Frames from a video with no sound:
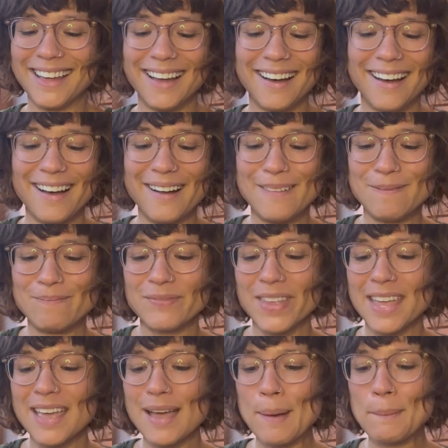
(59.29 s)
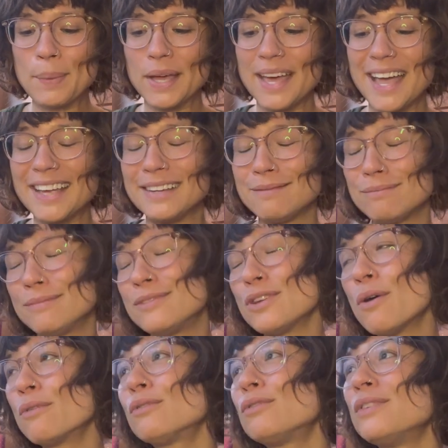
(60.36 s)
um, but I
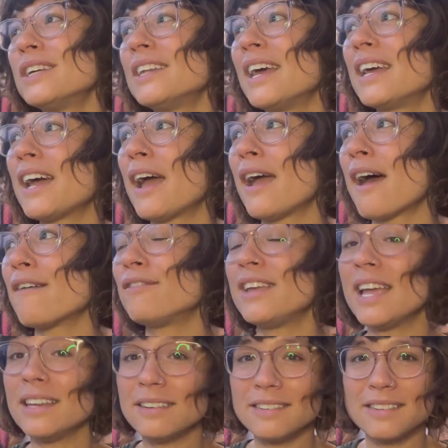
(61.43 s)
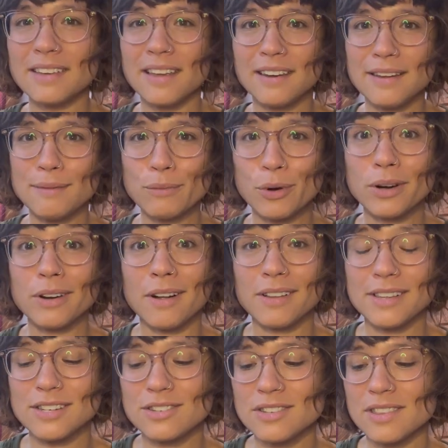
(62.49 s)
don't feel like I have gained any more
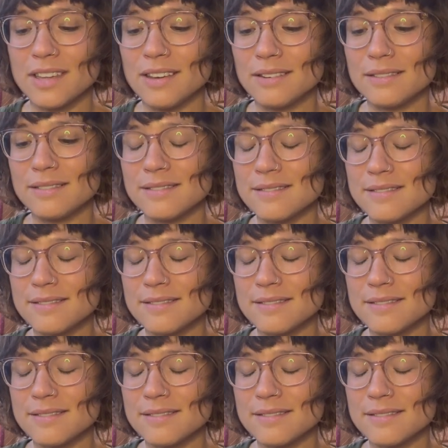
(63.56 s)
knowledge than